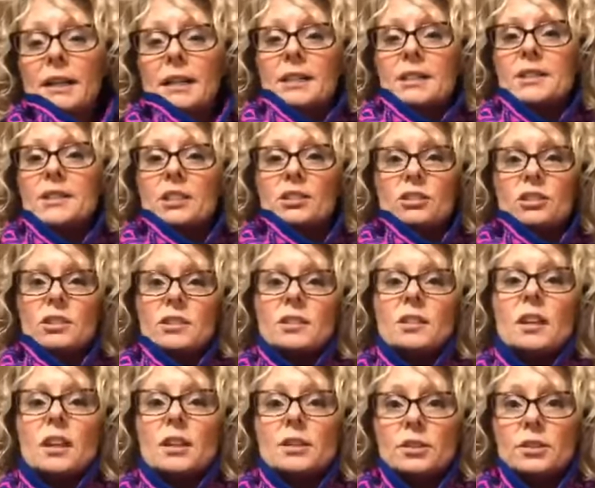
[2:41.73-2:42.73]
stitches
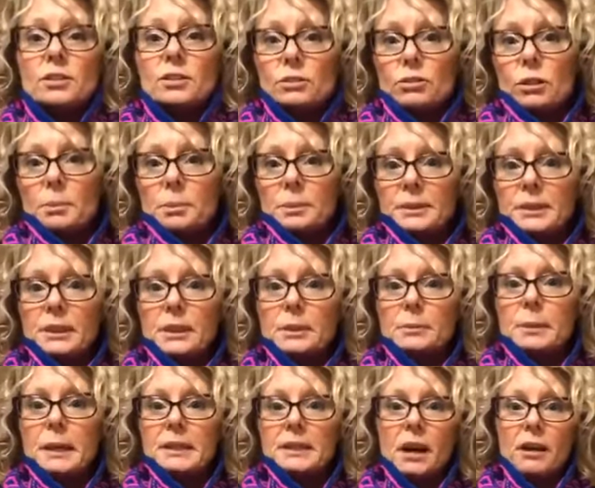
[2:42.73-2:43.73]
that I'll do the triple needle
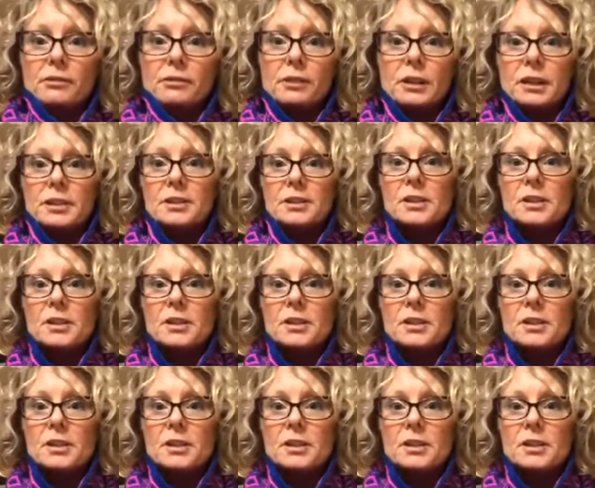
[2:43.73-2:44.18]
bind off with.